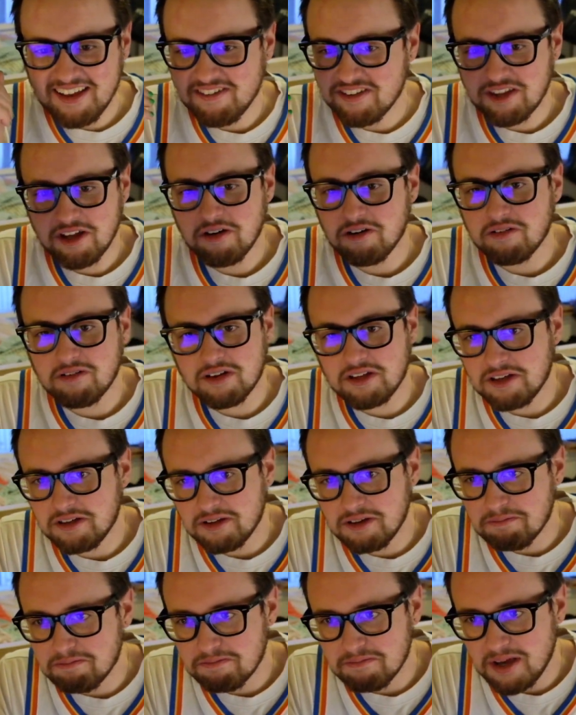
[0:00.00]
Even though
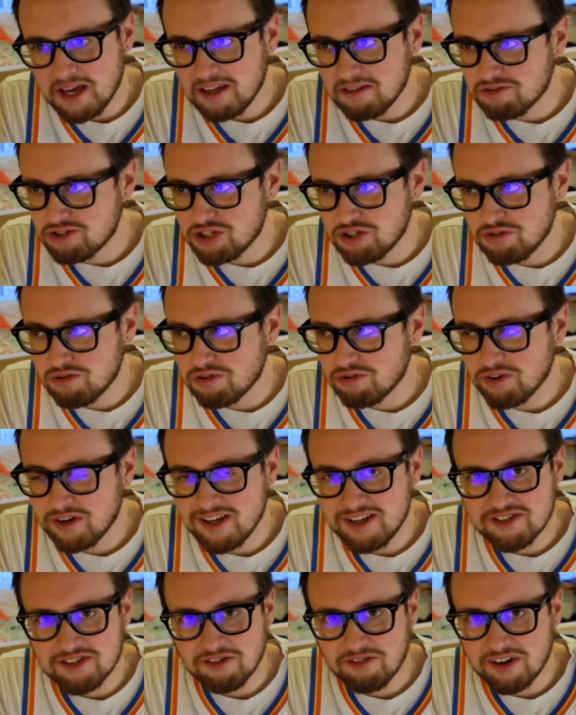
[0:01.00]
he had made 2
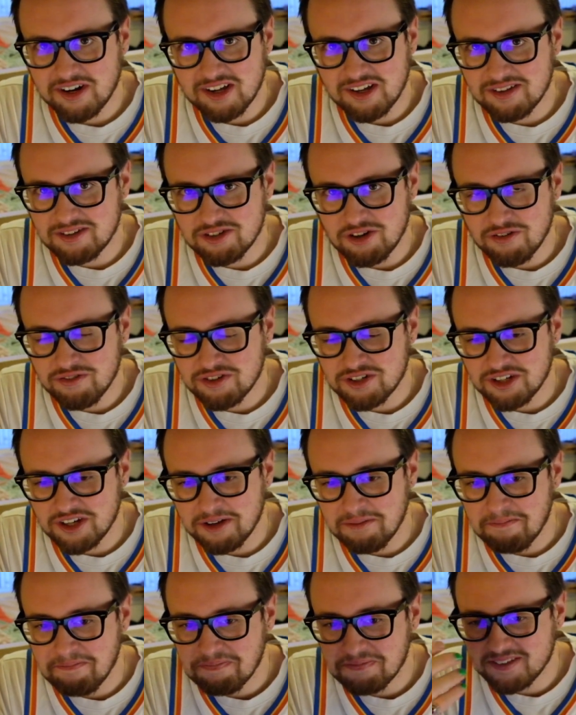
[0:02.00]
threes already in the
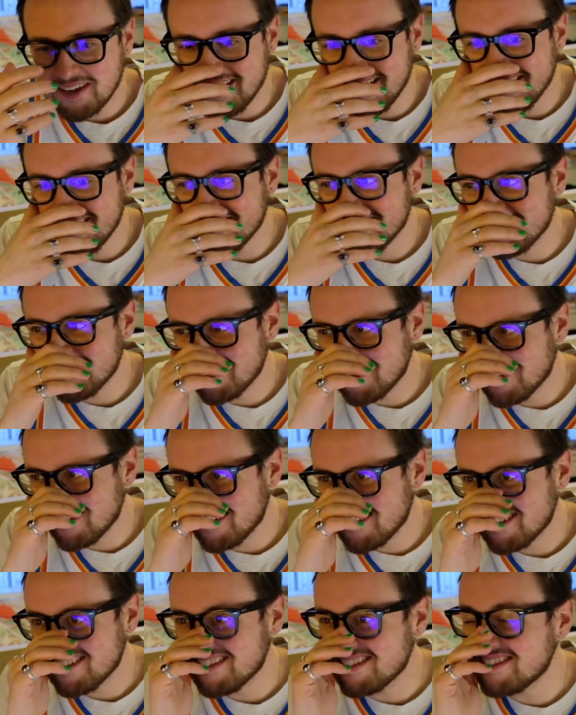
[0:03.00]
overtime, and
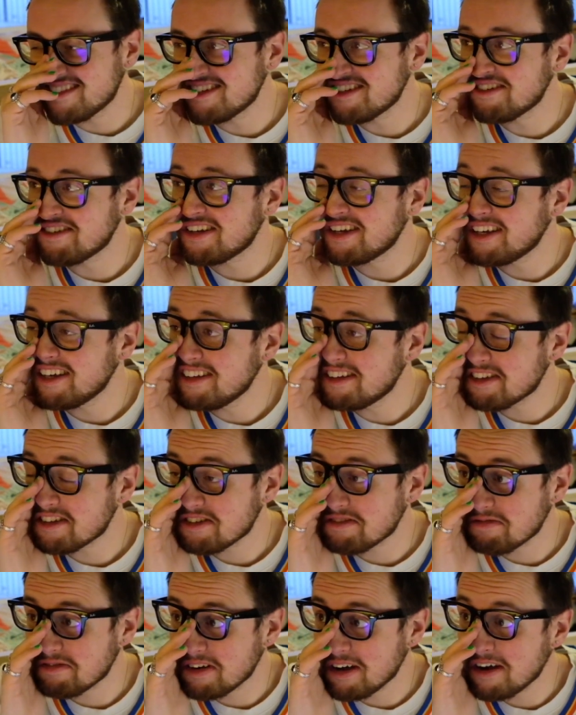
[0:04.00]
Dude, he
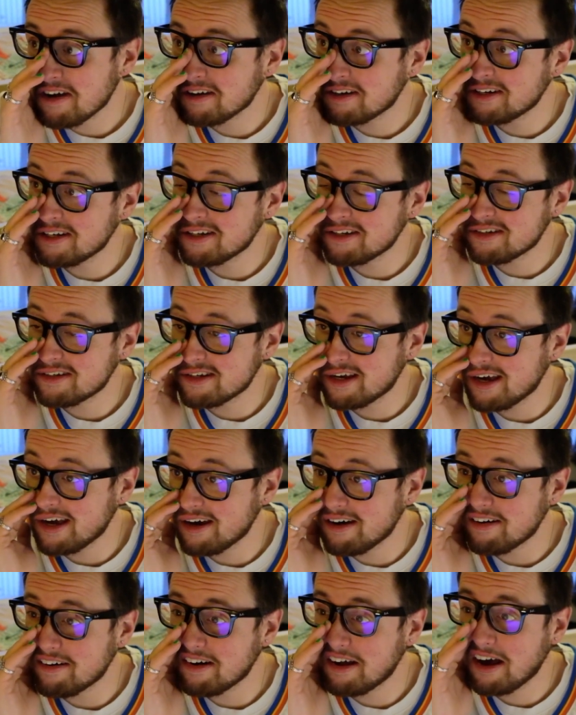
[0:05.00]
just knocked it
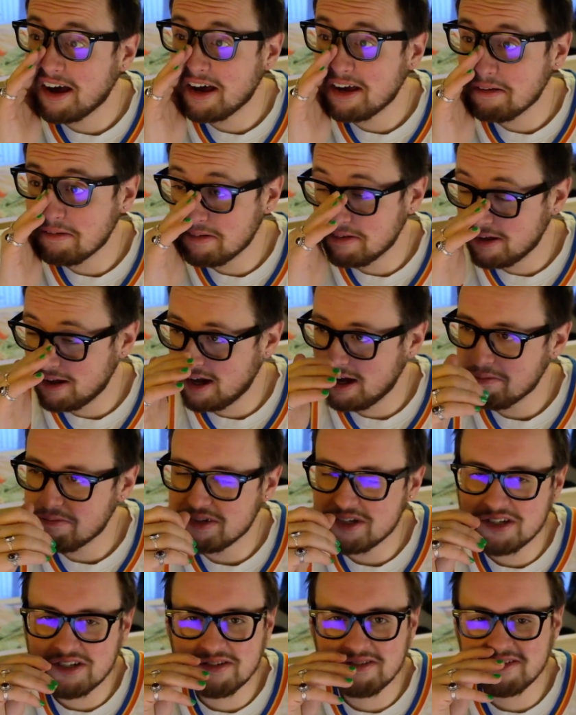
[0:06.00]
down.
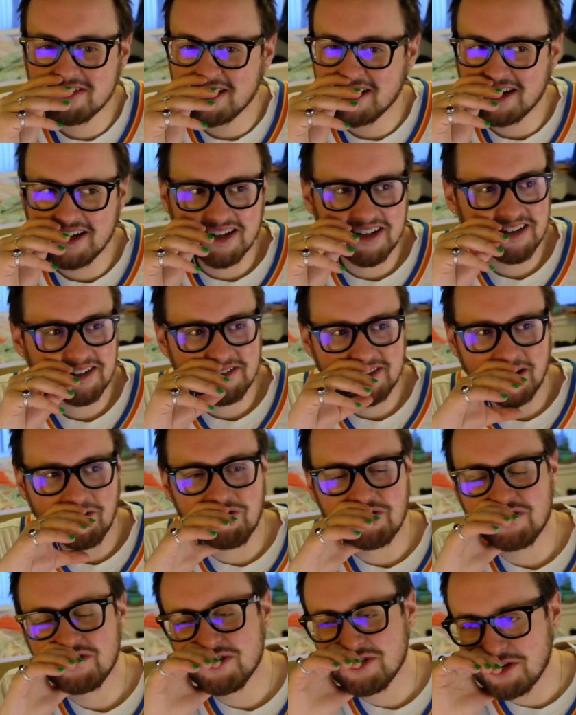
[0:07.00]

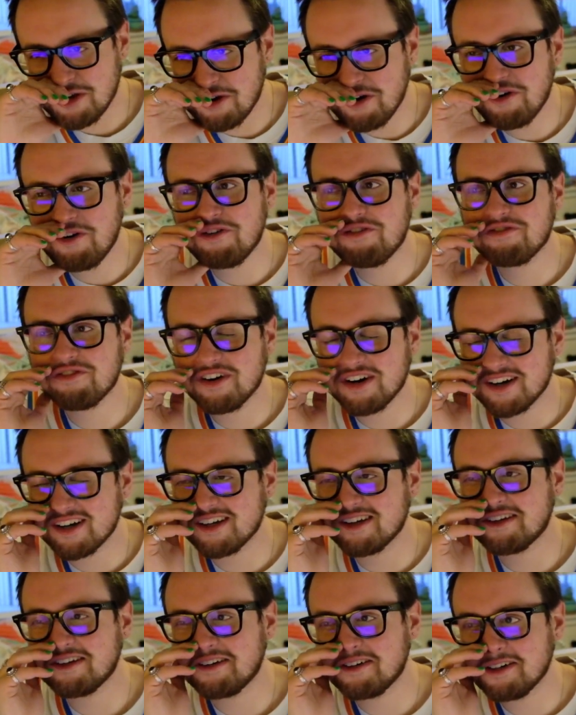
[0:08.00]
That was so
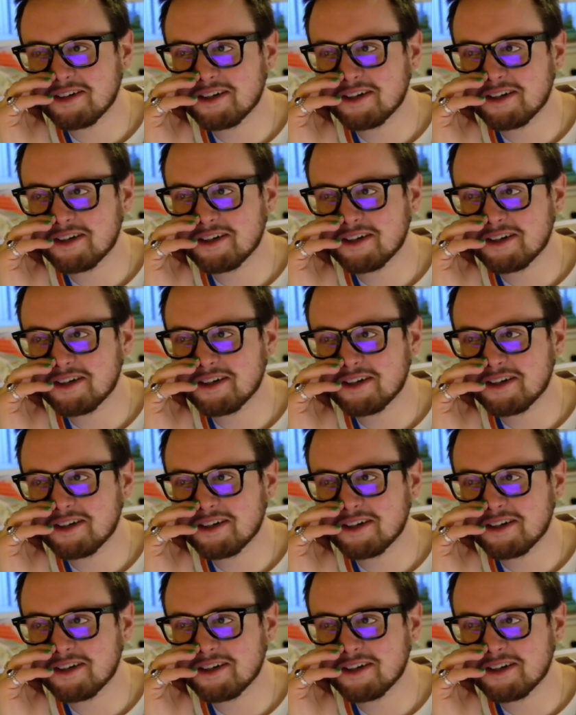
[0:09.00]
fucking